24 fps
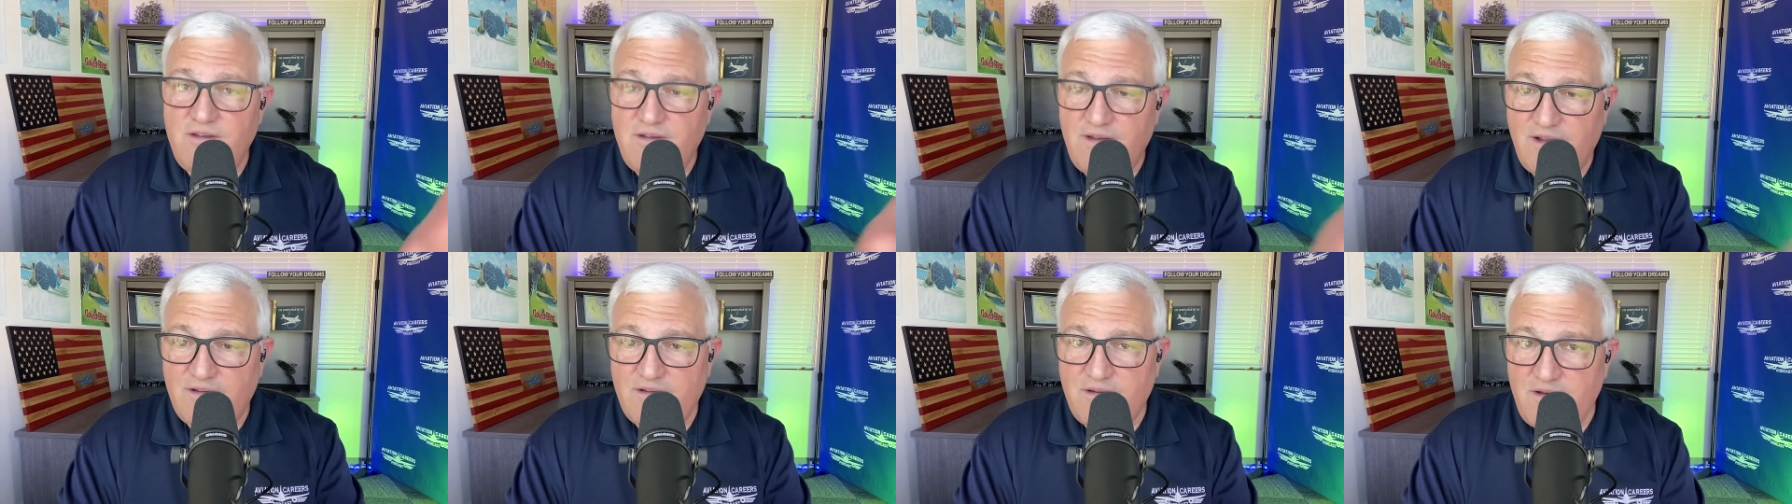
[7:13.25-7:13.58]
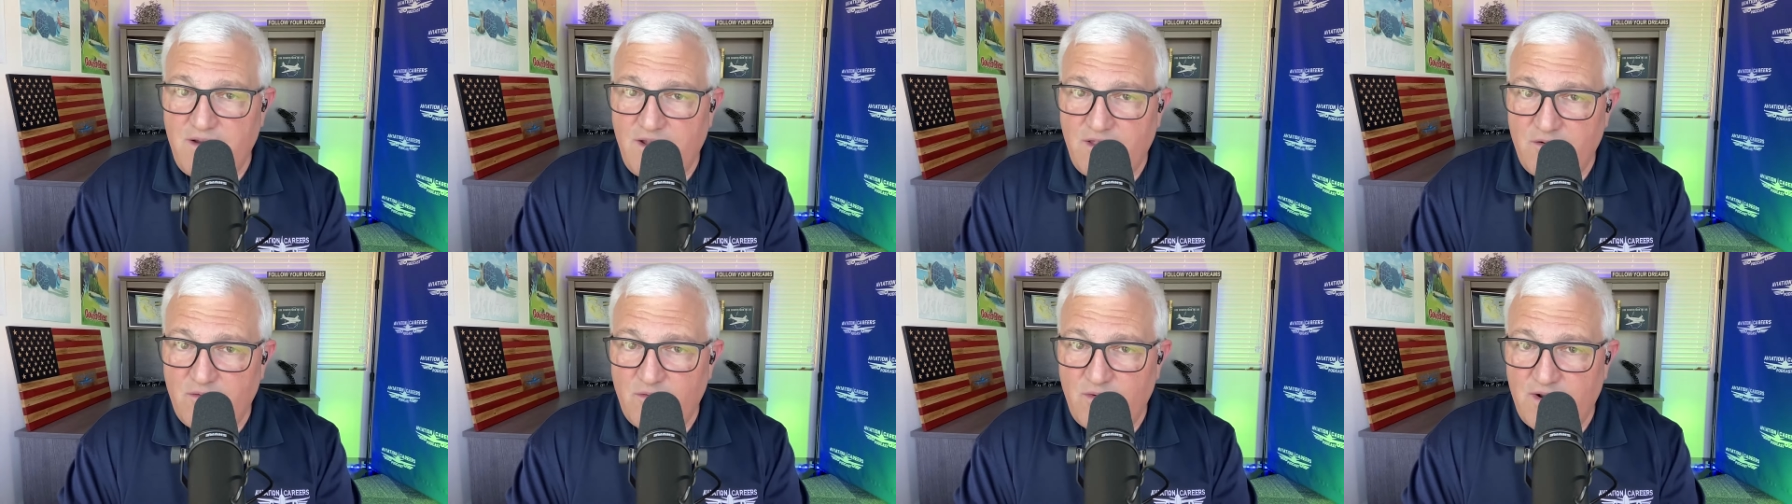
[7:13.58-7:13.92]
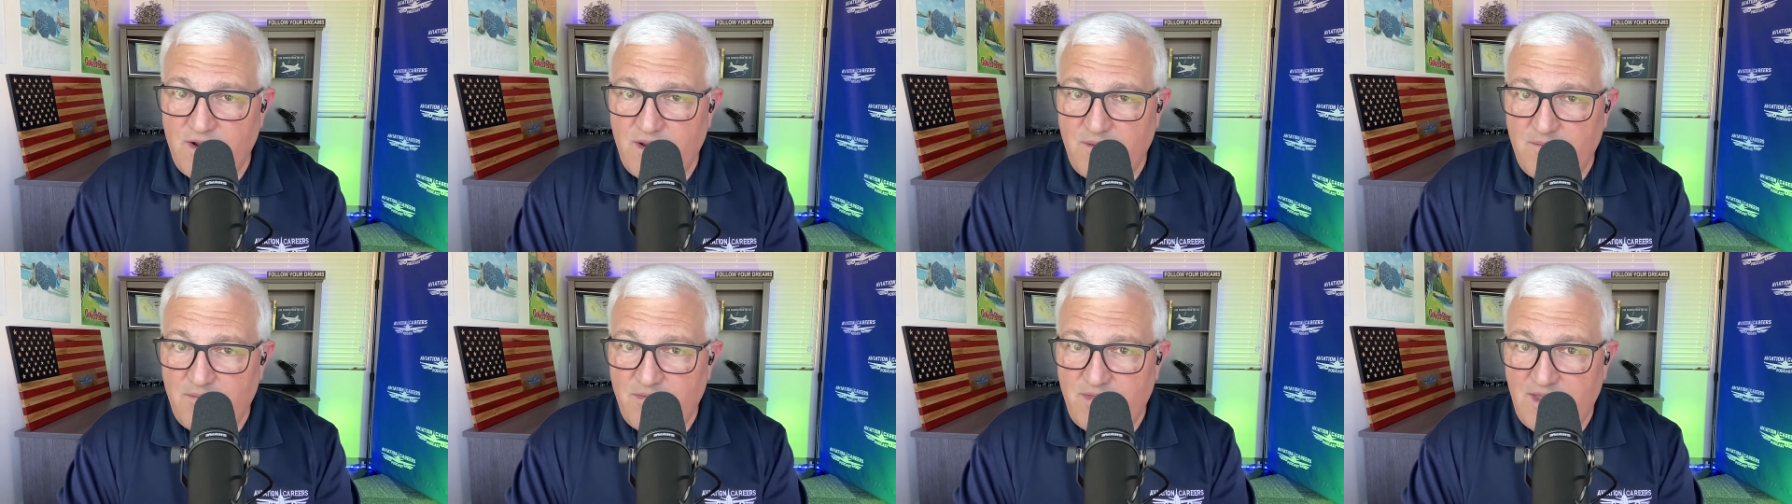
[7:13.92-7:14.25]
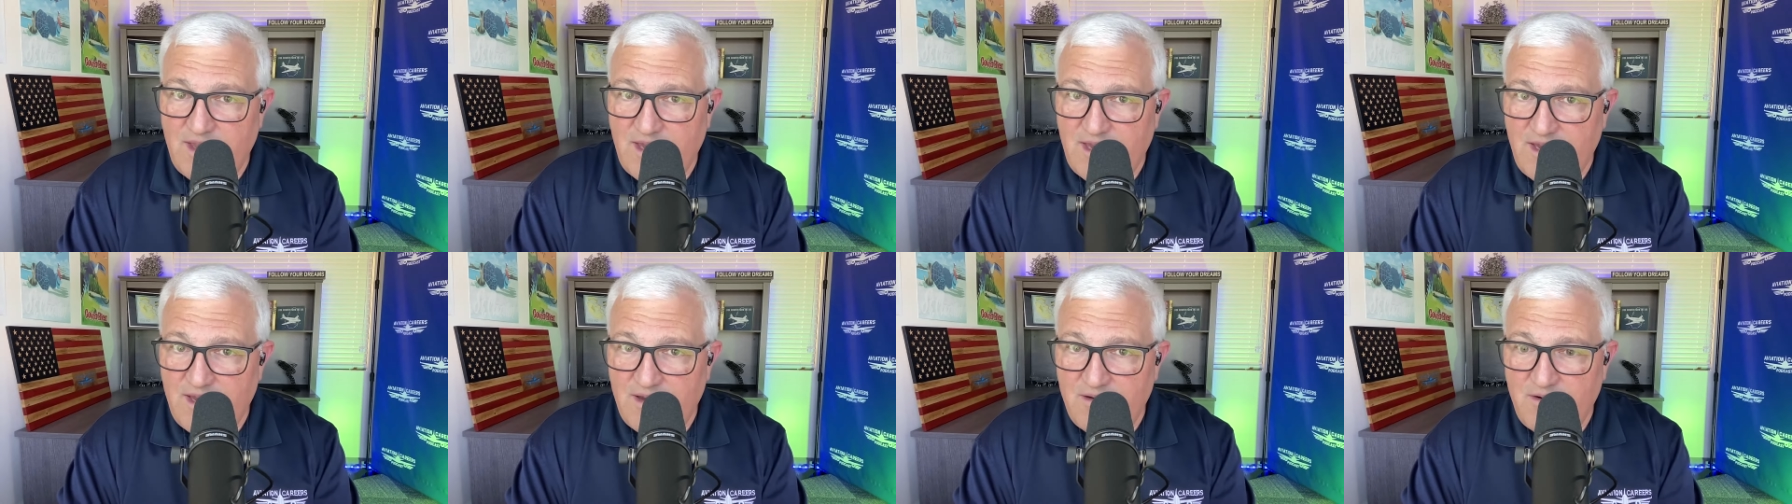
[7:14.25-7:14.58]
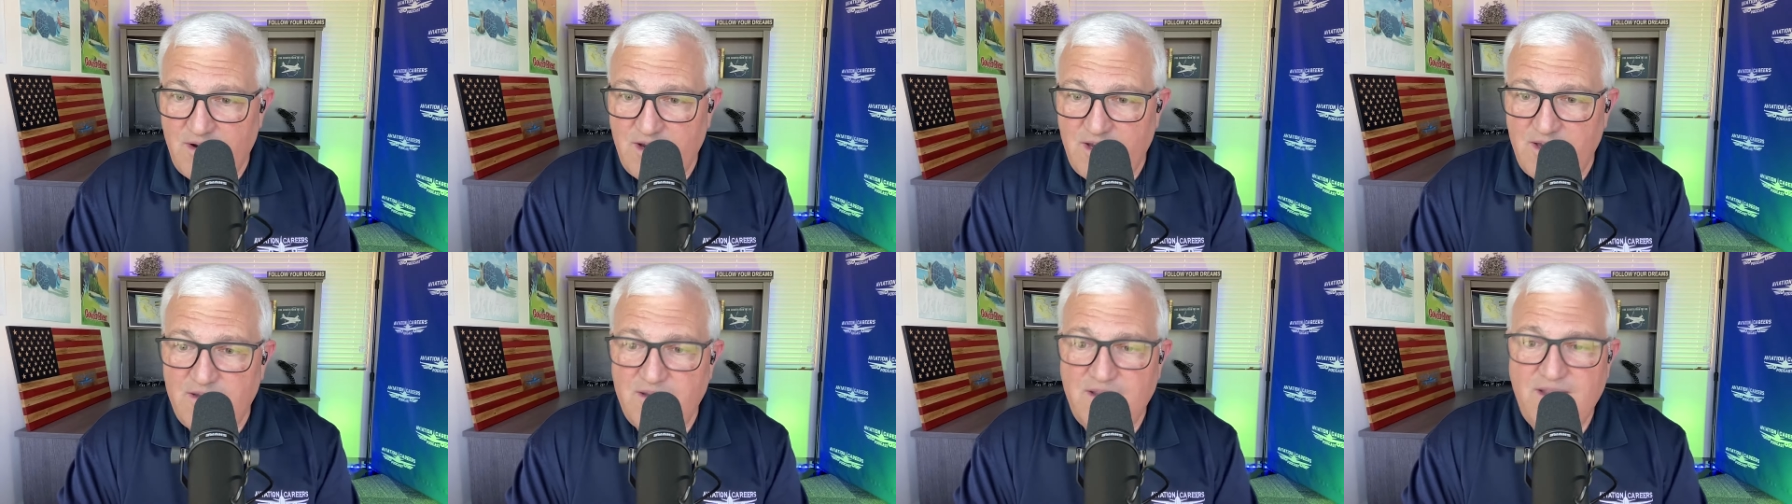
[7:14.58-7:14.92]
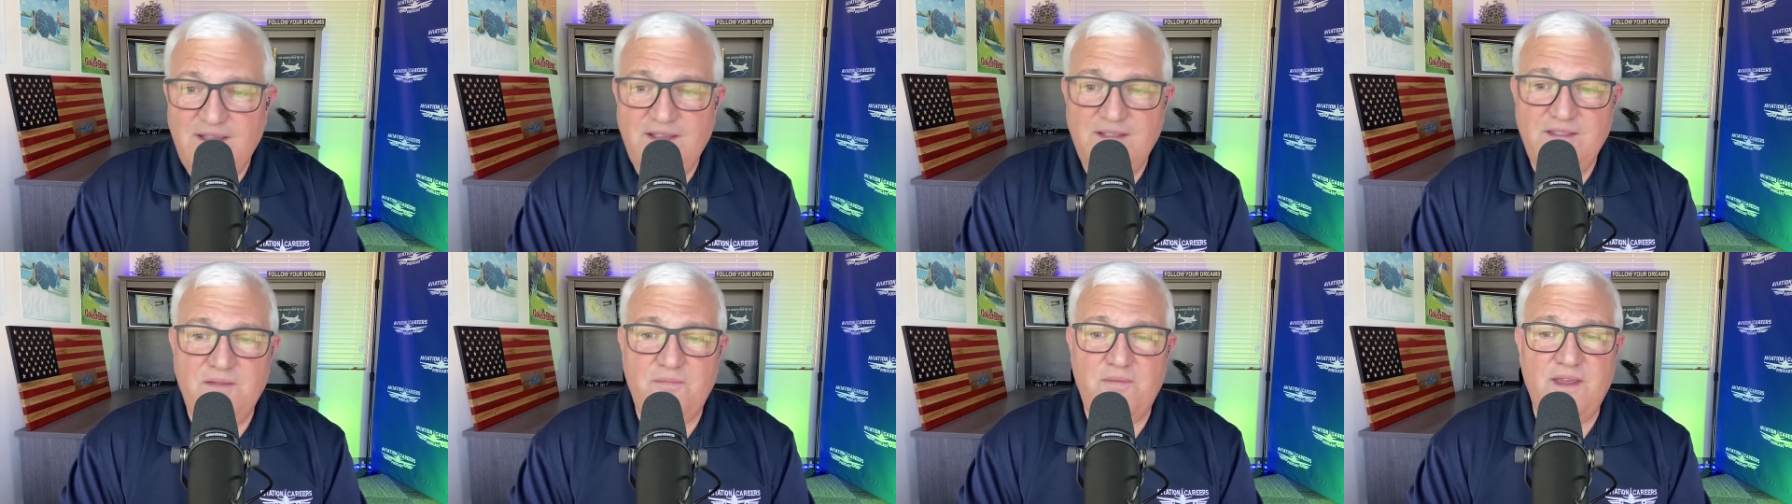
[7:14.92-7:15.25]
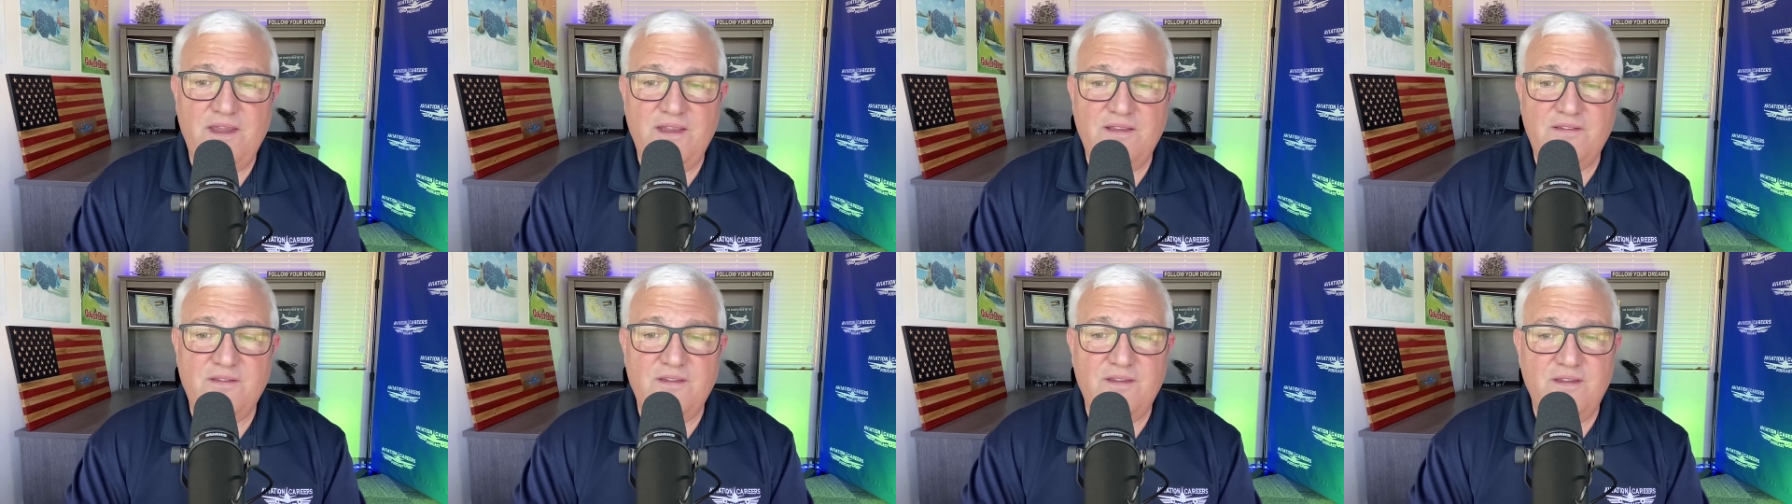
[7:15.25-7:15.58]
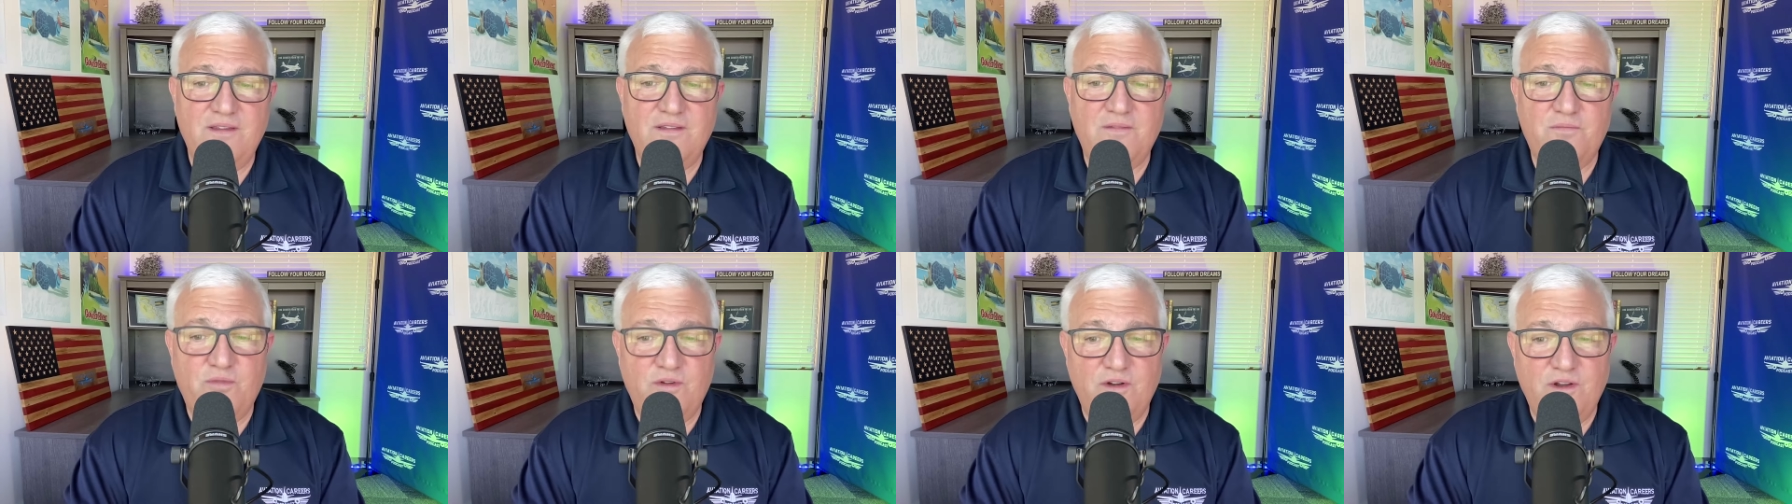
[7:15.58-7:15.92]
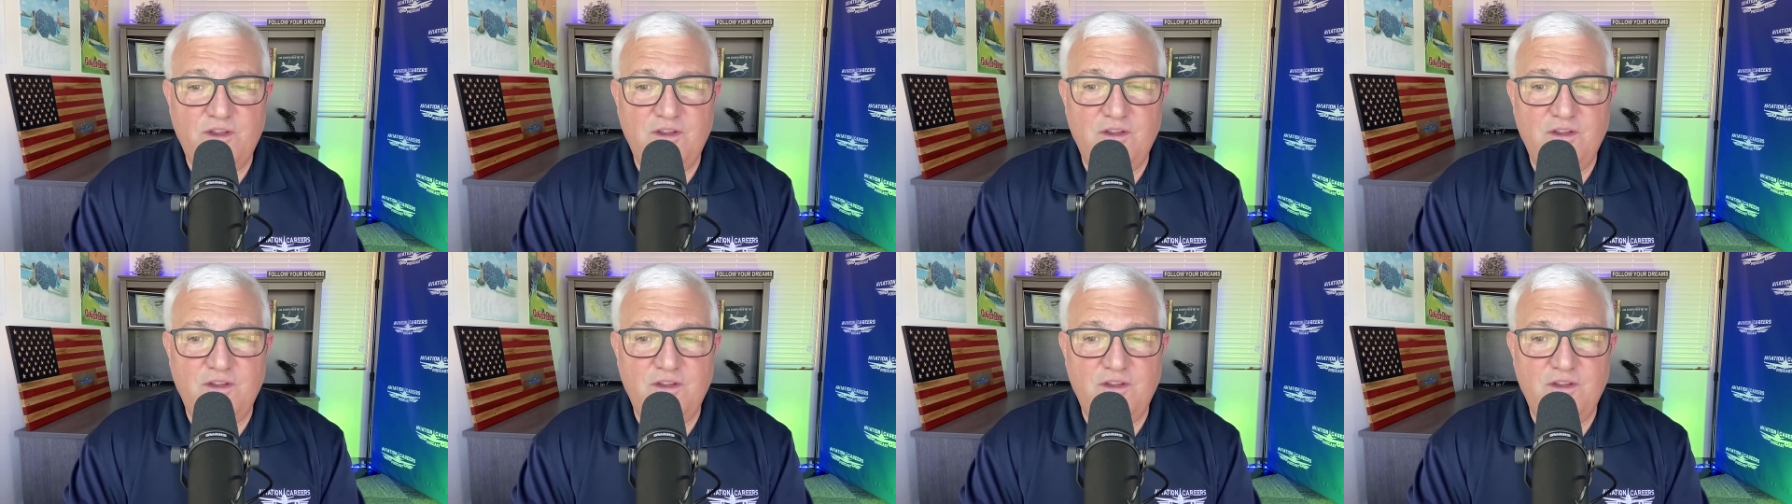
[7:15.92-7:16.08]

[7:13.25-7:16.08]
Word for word: That's another one I'm thinking, right? The pay is pretty